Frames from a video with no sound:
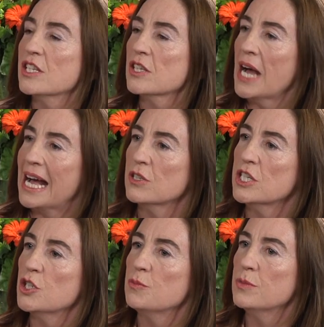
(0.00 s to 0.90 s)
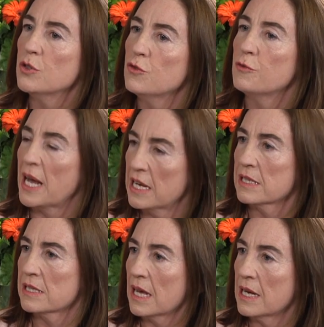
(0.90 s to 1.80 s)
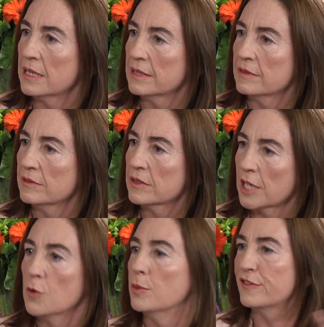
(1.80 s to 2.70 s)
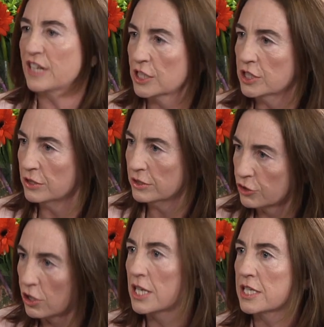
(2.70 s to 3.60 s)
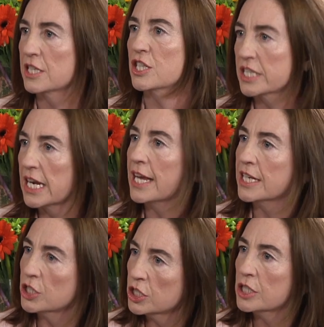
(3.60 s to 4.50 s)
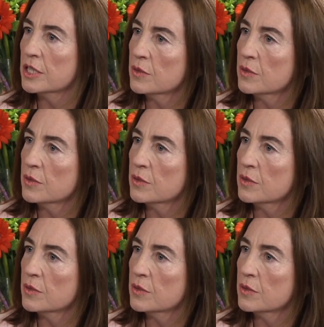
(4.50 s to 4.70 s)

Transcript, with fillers: So how did you move past that global financial crisis stage?